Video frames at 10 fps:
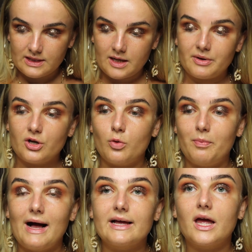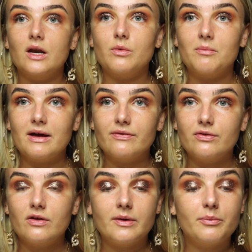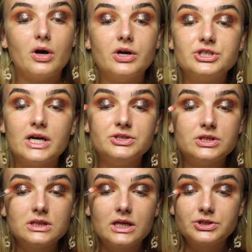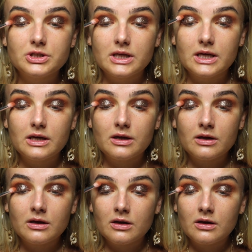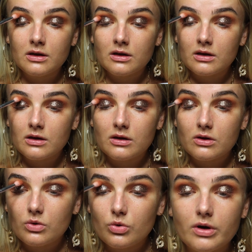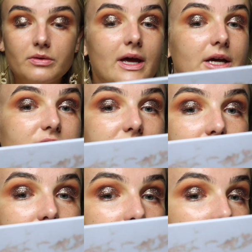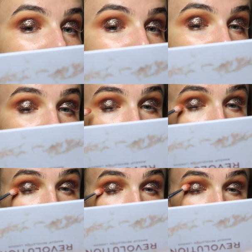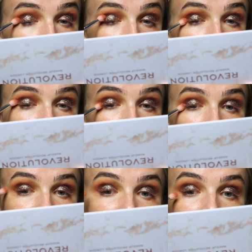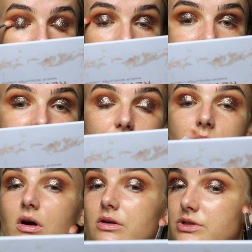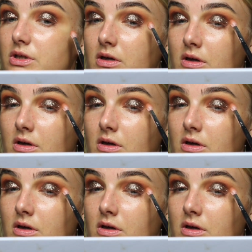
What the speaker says: And I'm going to go back in with my fluffy brush and just literally go around the edges like ever so slightly, but not too much. I don't want to buff it too much.